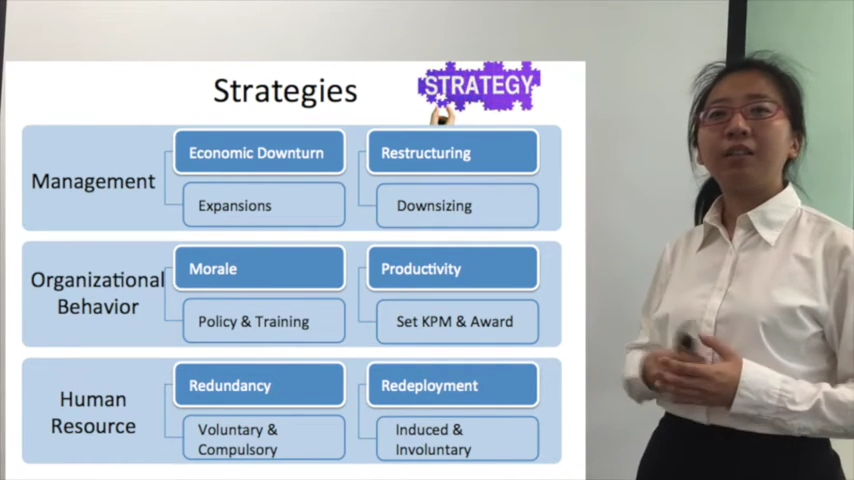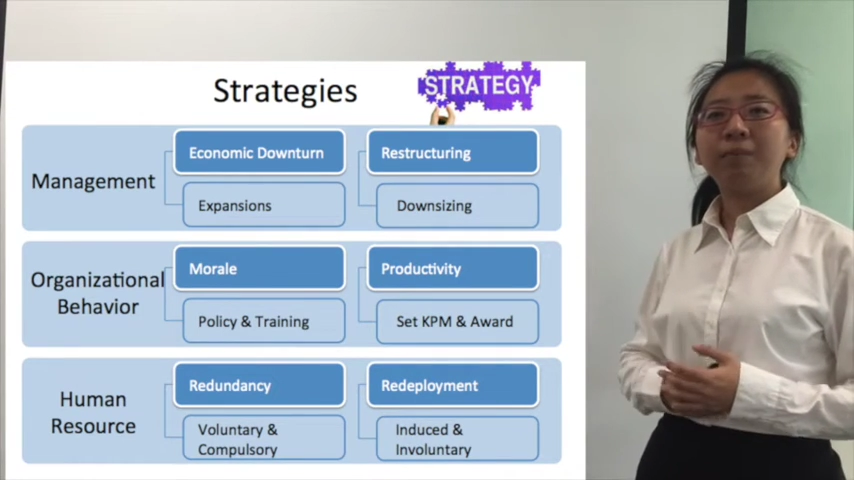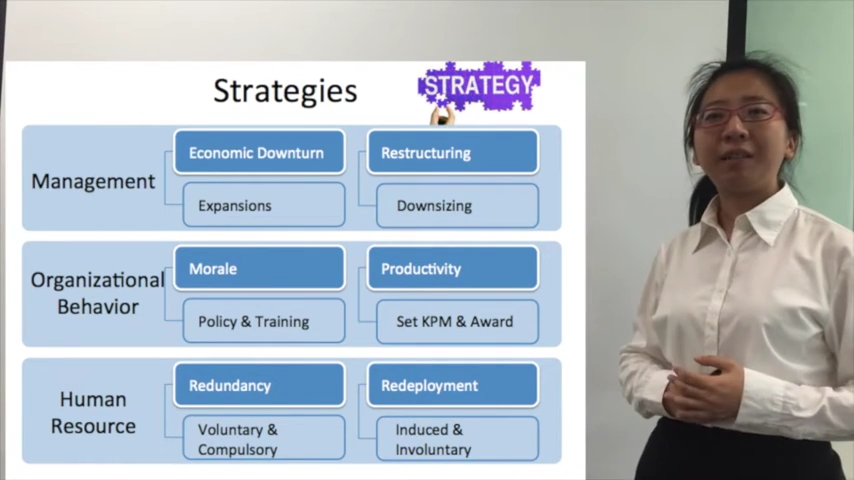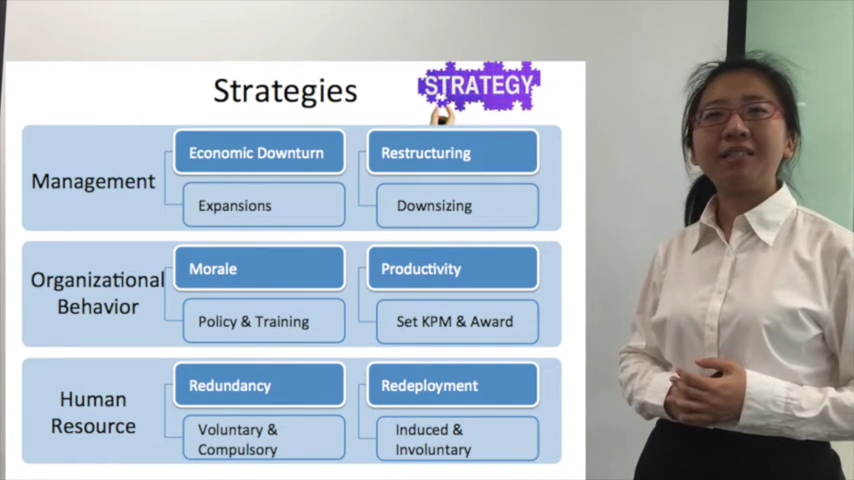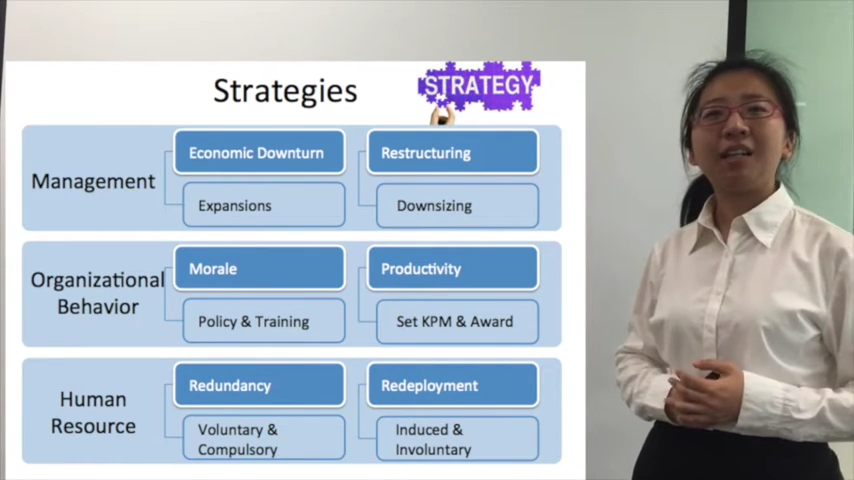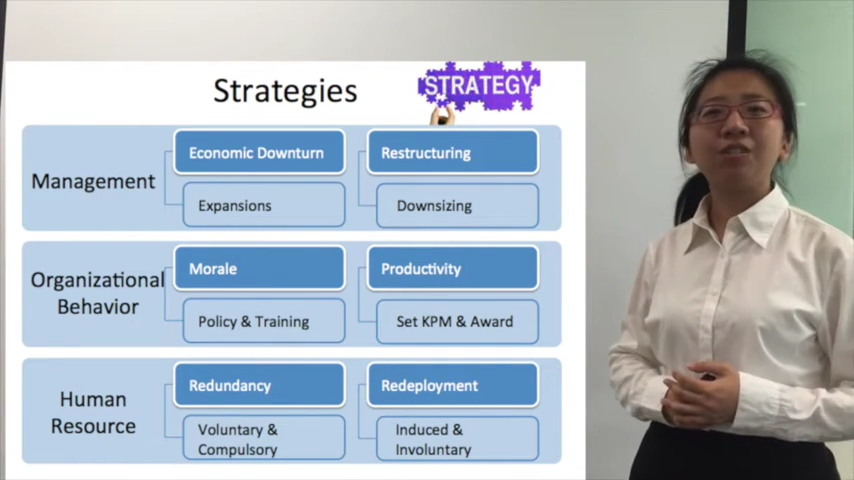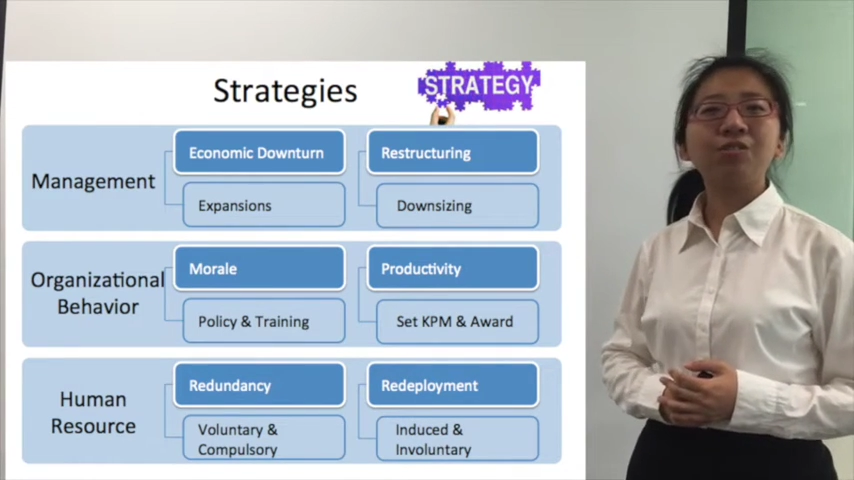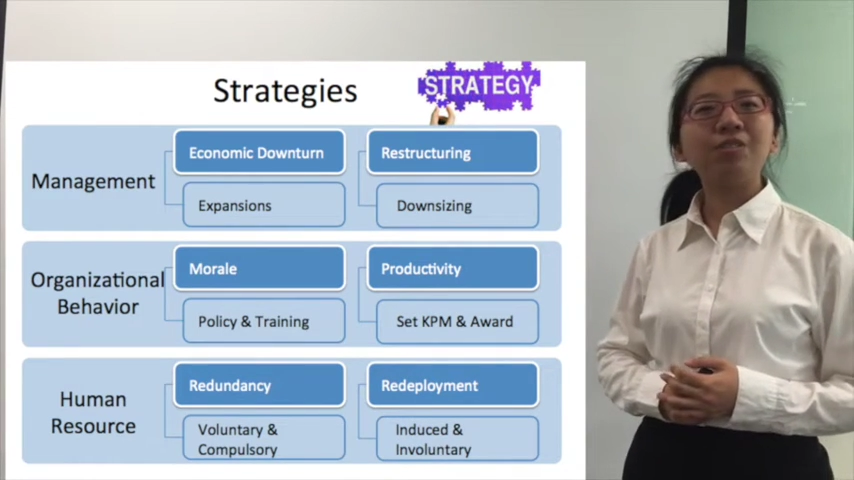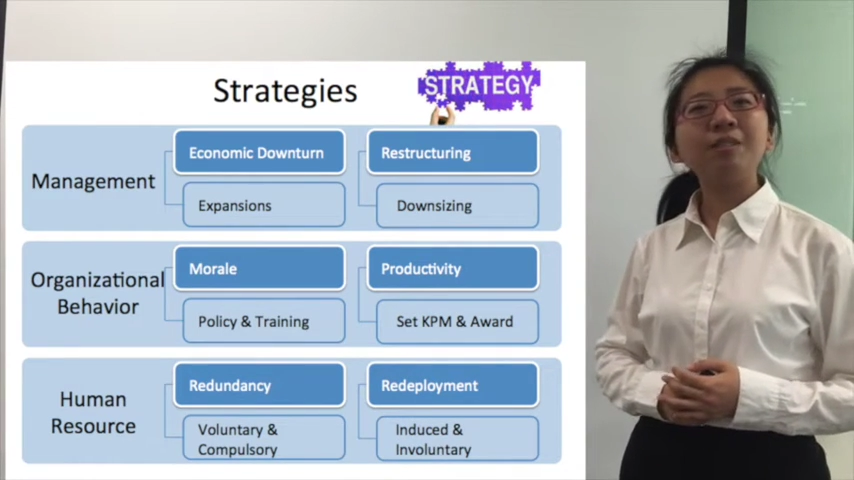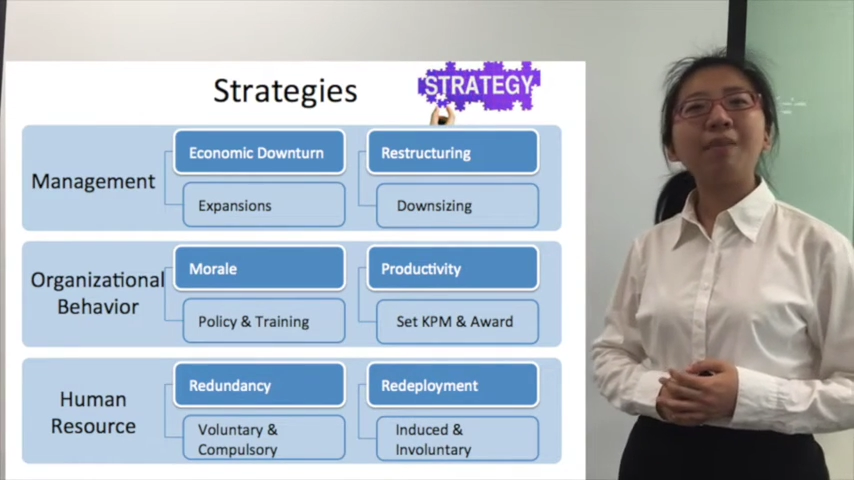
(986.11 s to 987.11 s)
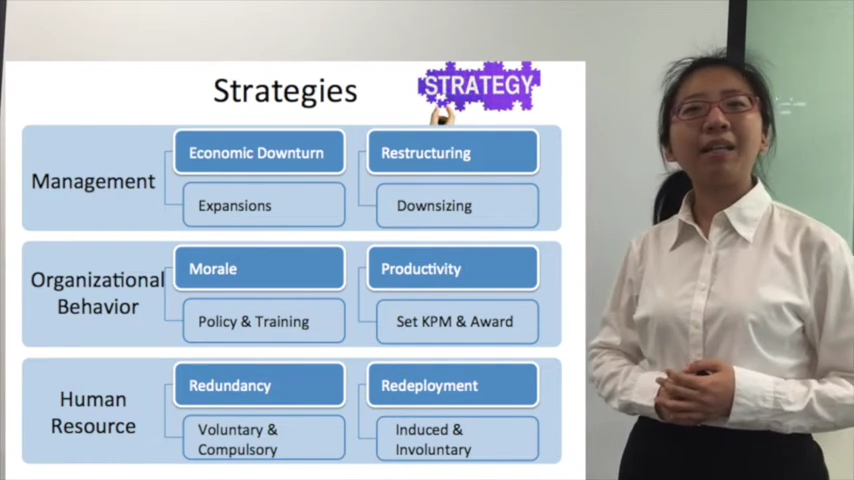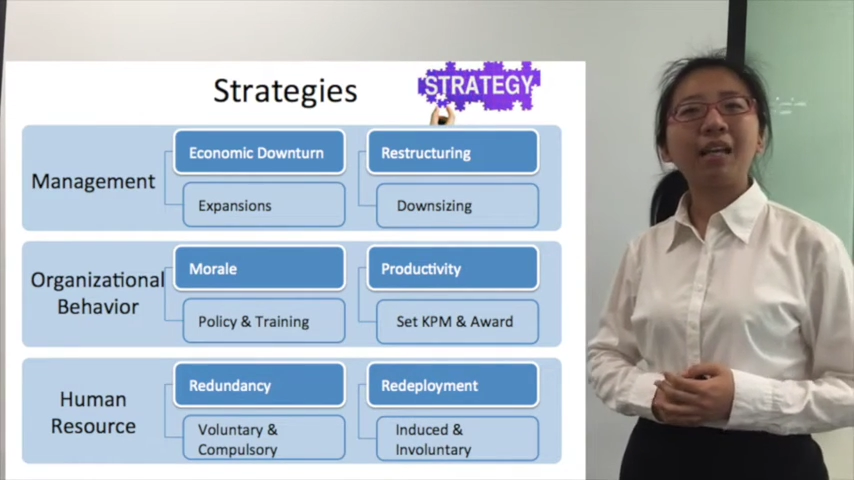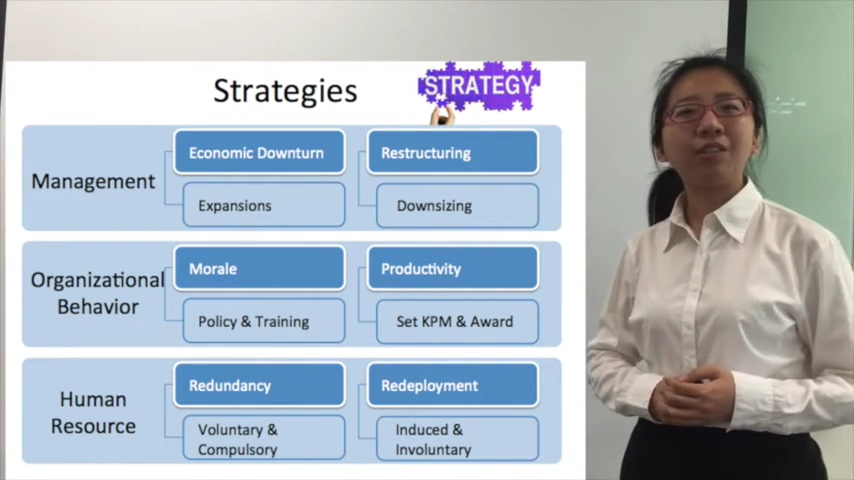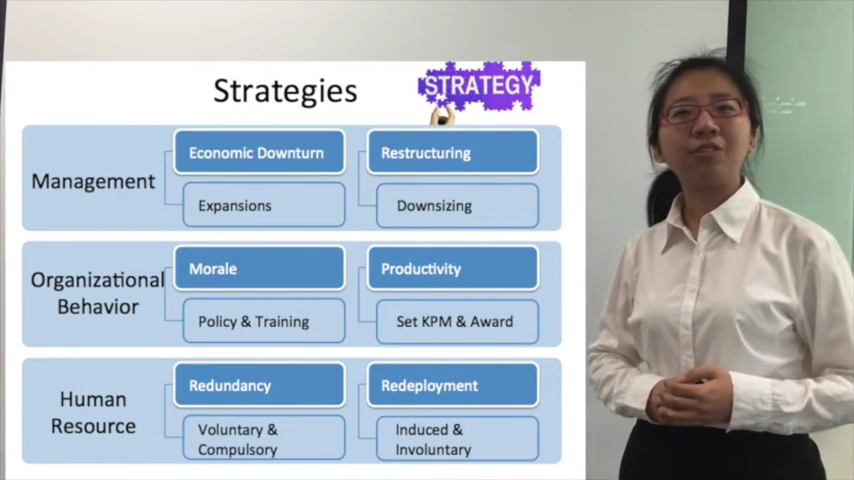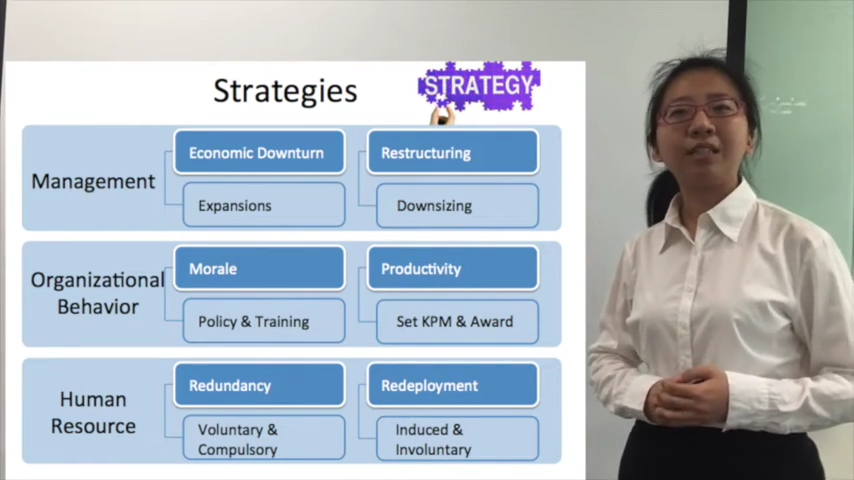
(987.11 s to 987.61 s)
based on three main
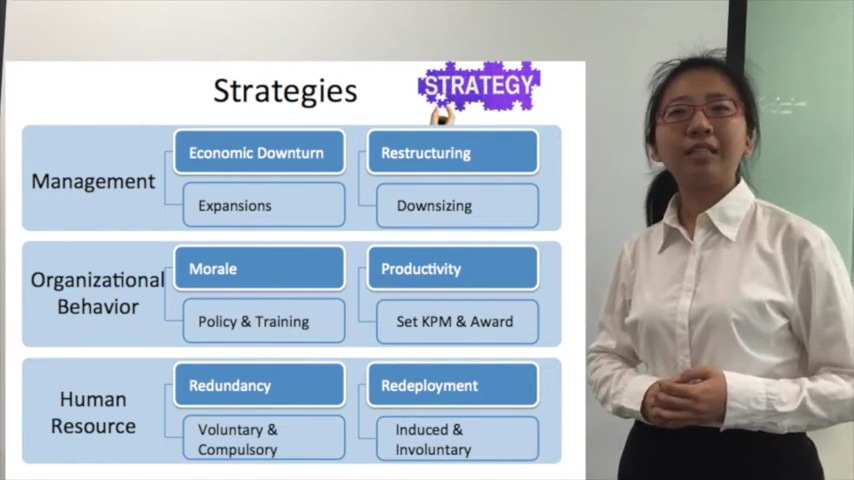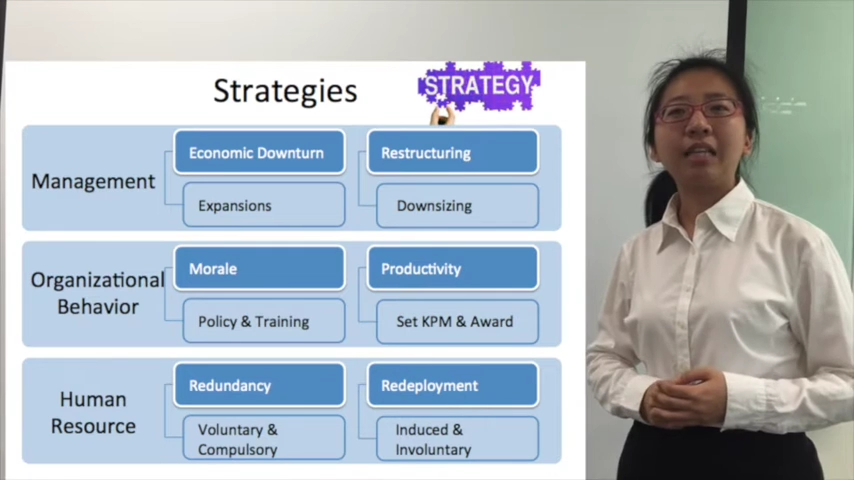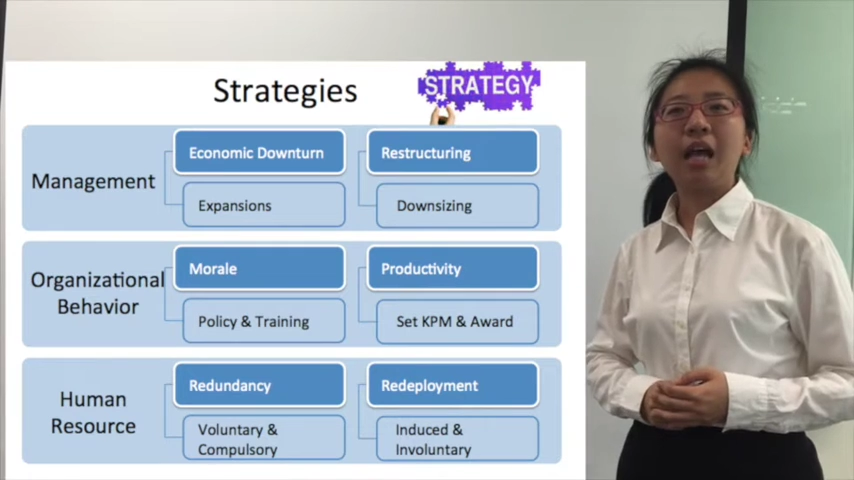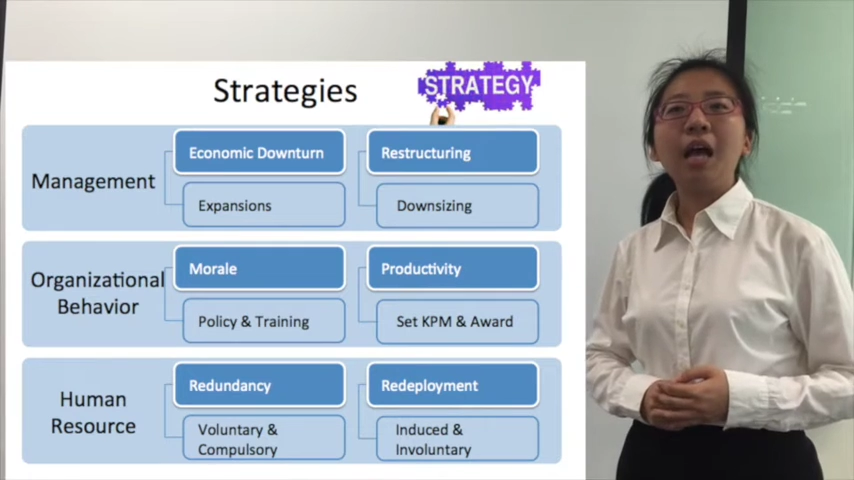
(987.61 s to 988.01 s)
categories.